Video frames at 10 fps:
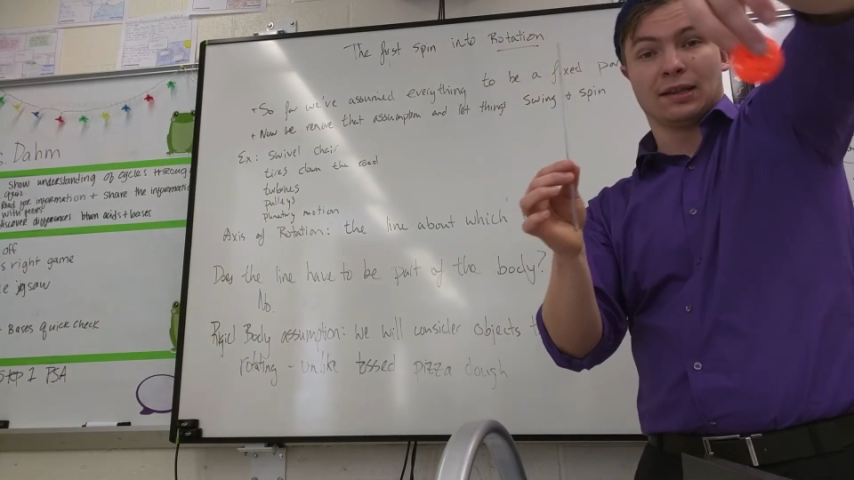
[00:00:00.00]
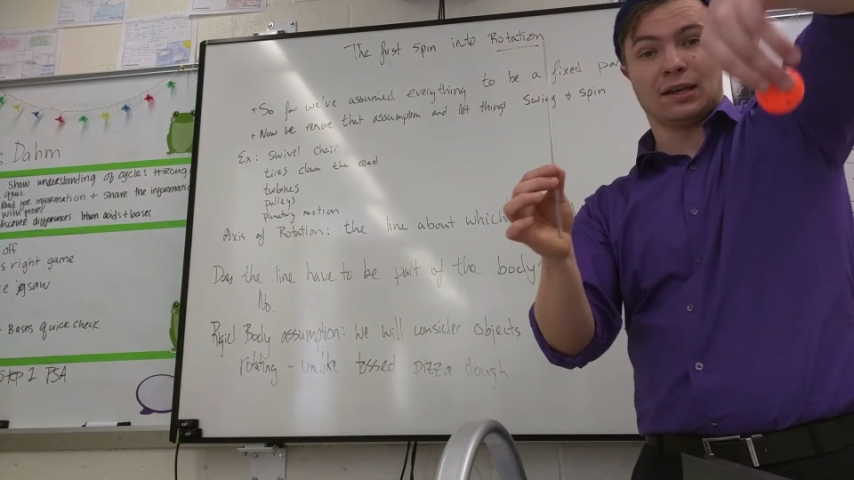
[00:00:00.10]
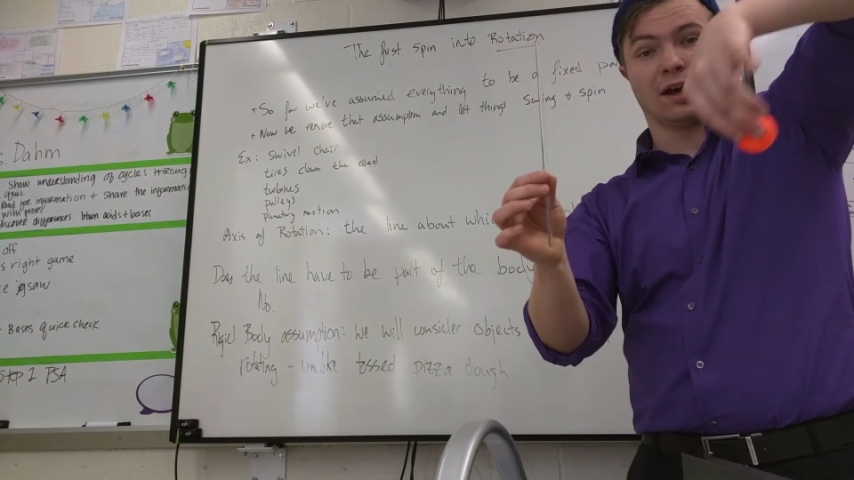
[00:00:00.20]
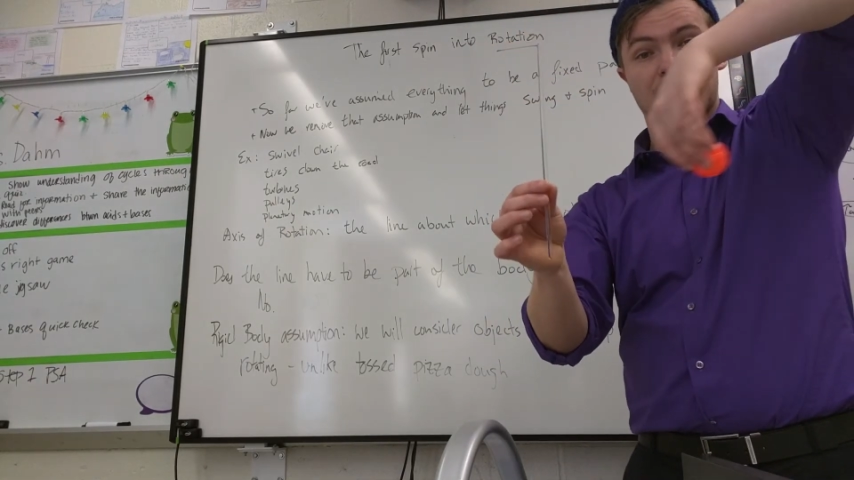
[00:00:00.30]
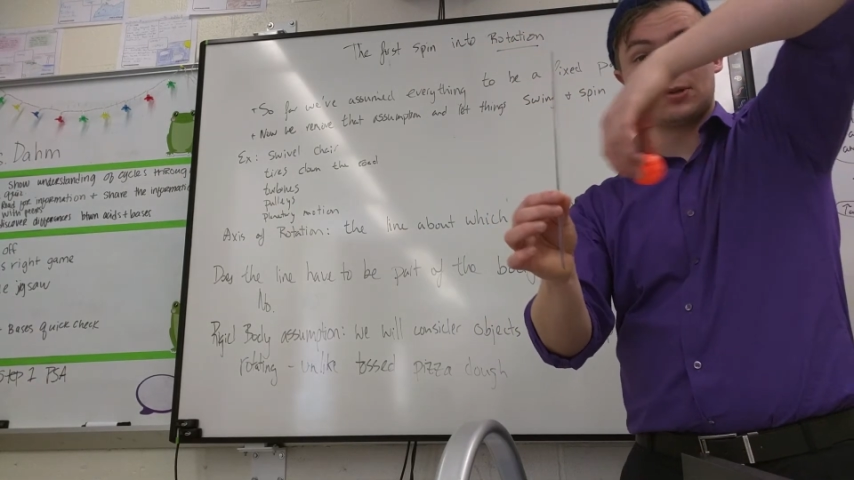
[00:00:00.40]

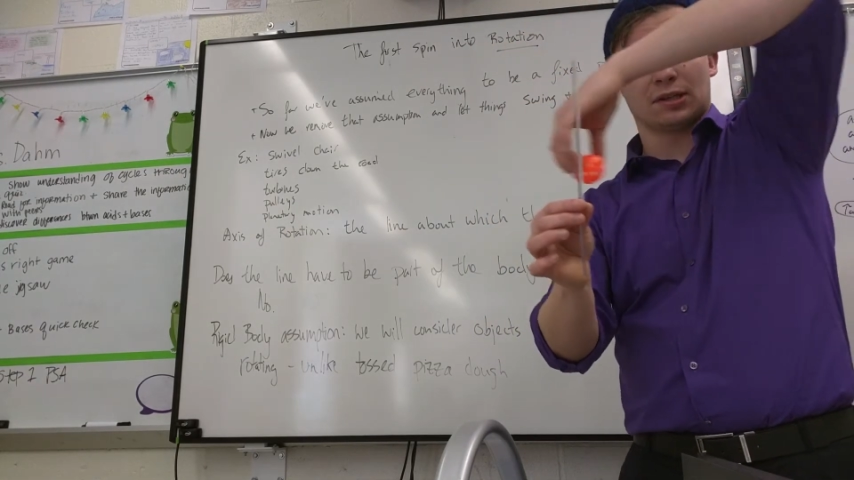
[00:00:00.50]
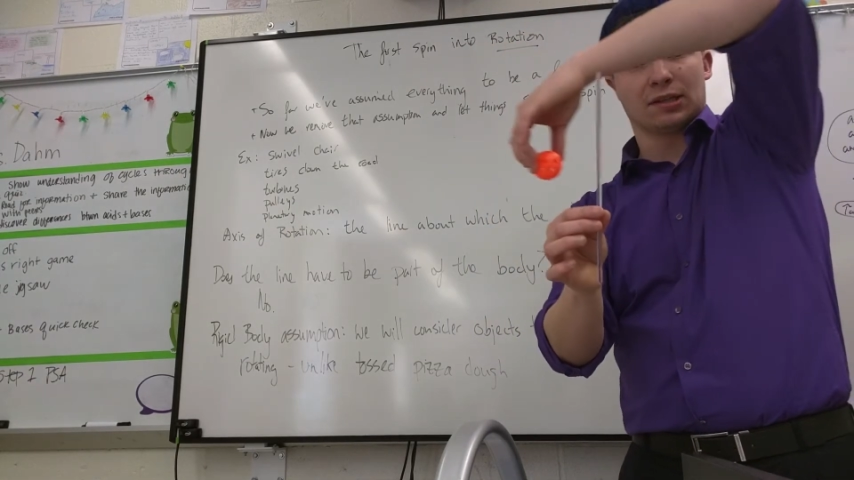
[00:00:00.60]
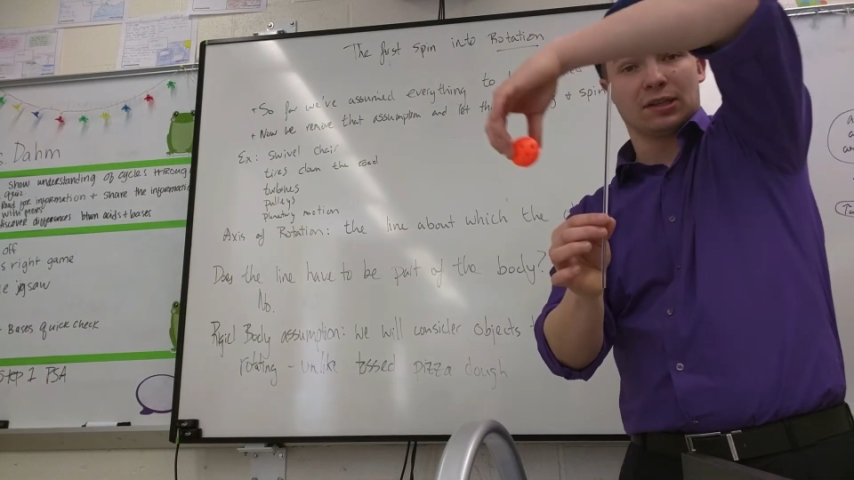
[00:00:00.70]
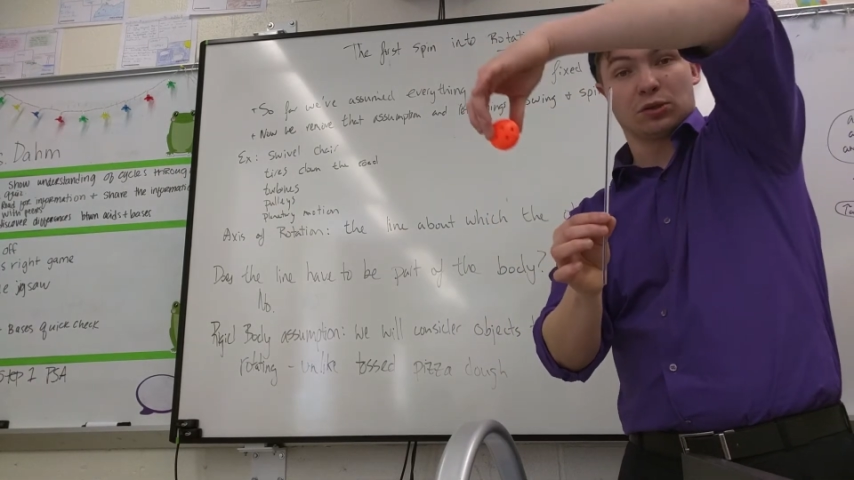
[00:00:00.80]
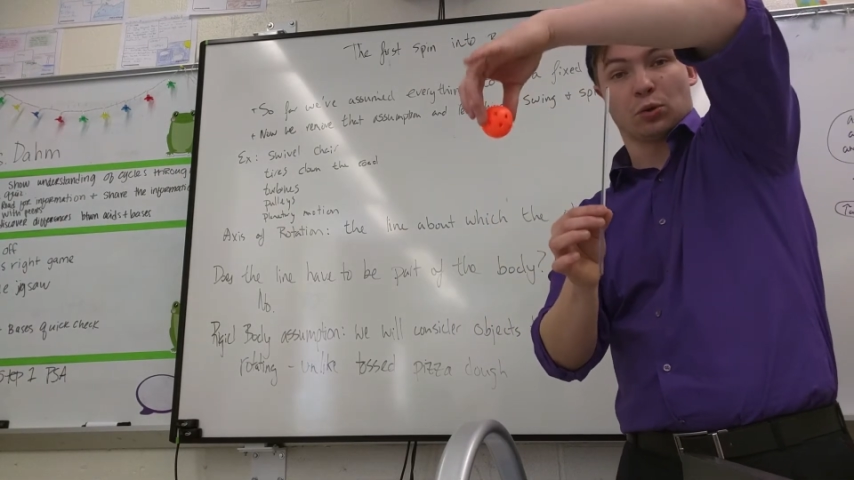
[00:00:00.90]
the
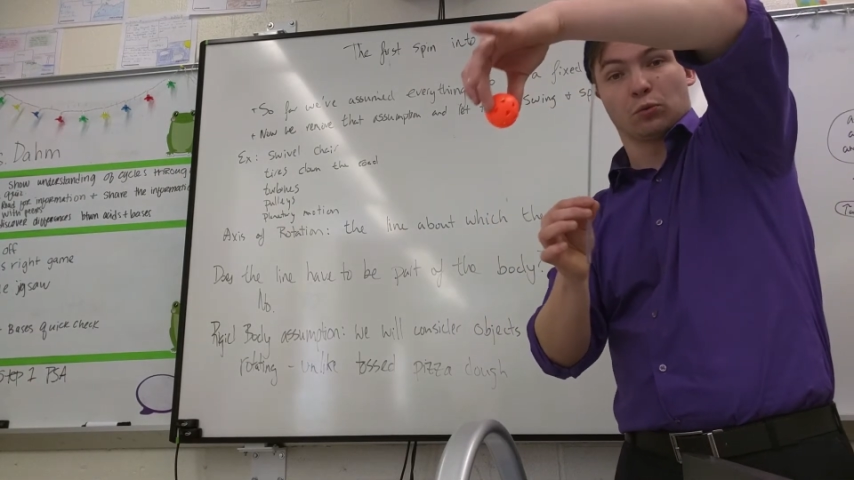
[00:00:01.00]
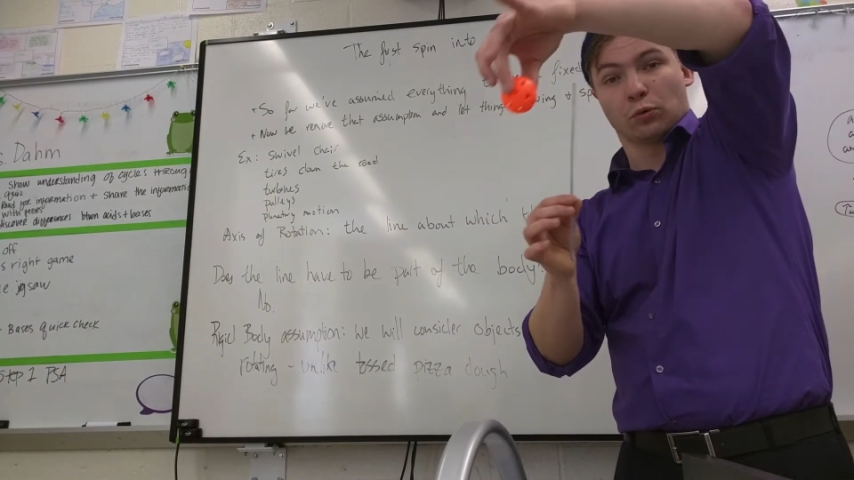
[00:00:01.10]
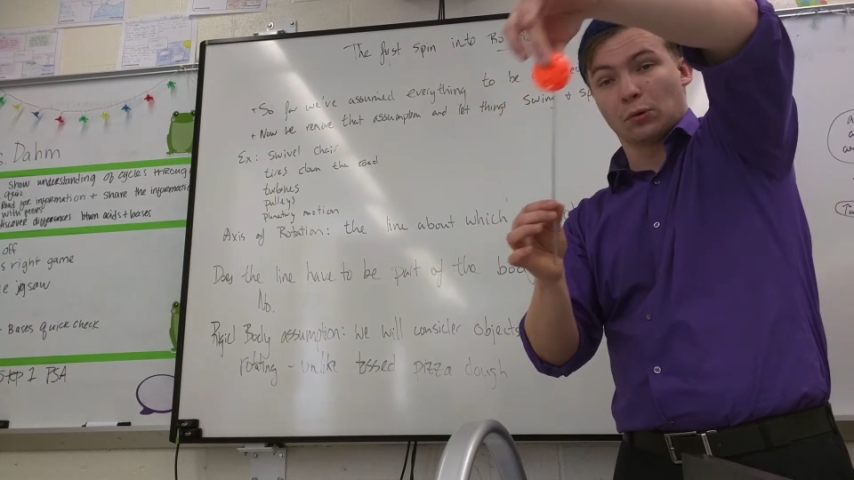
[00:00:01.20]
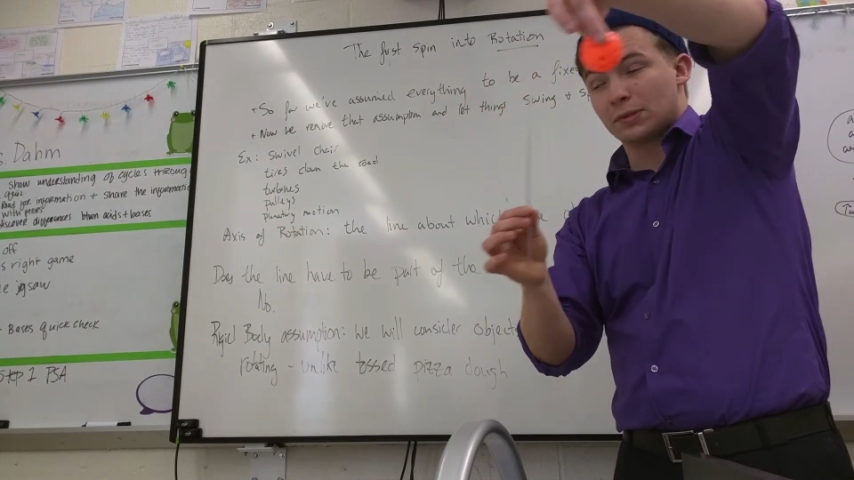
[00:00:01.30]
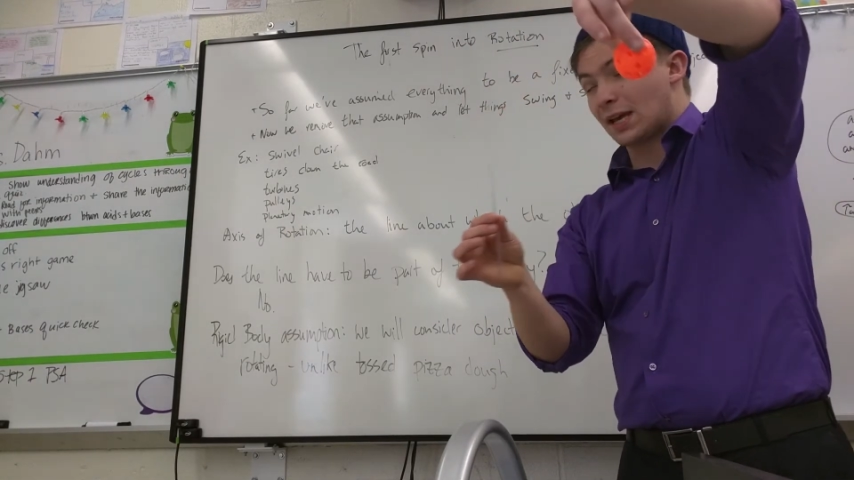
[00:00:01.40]
object is
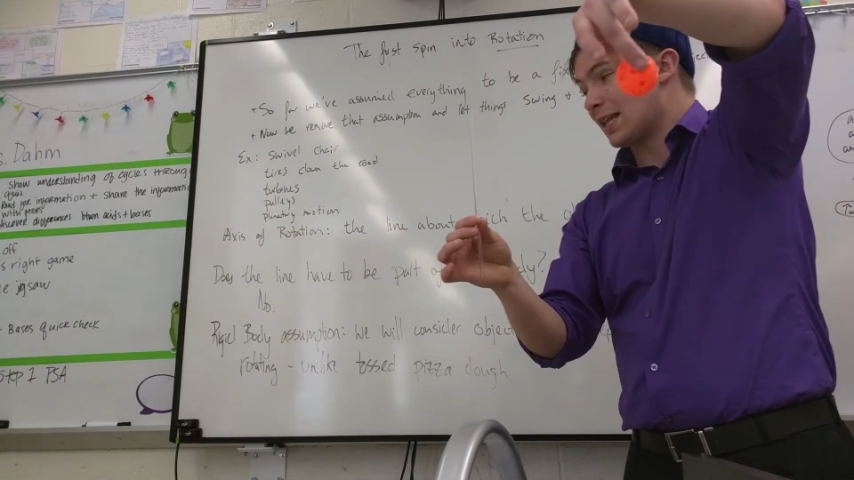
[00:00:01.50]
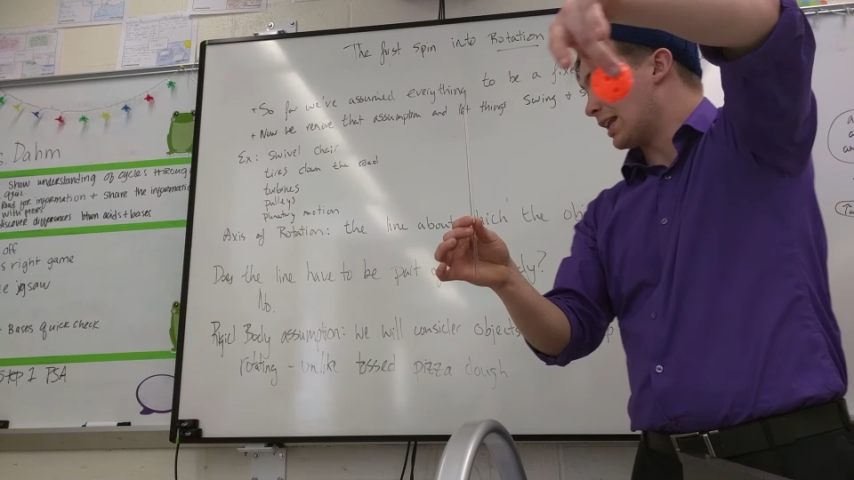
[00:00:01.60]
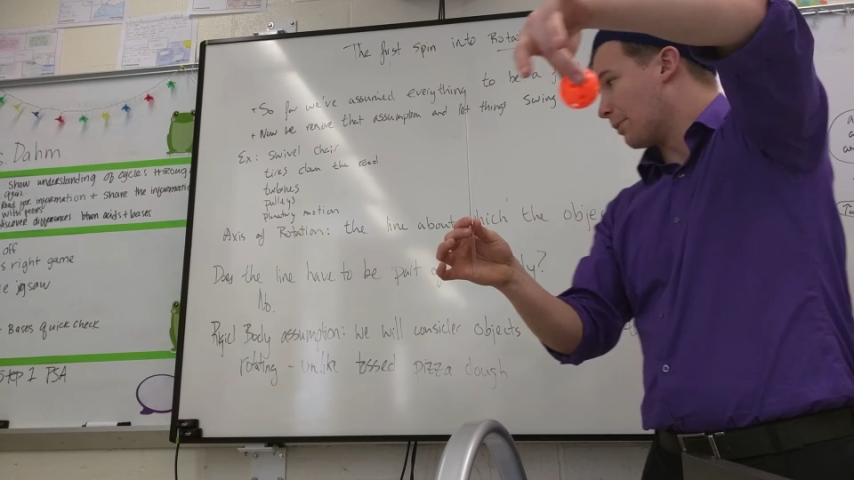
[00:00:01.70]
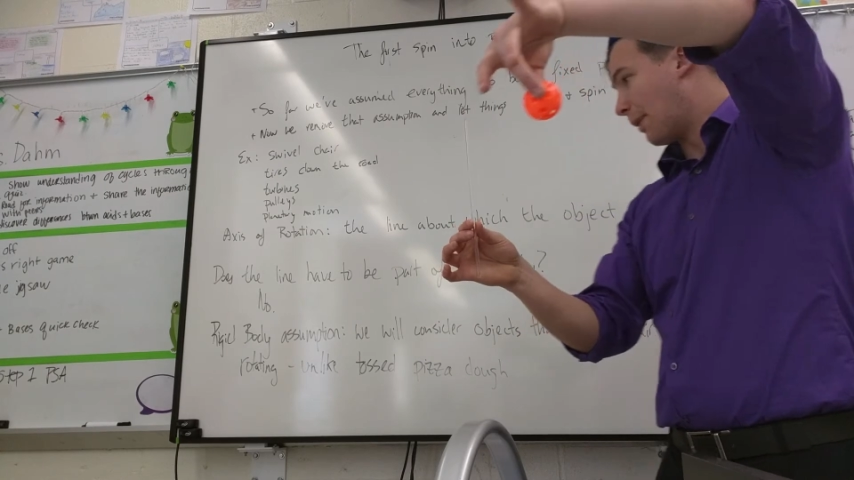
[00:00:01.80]
rotating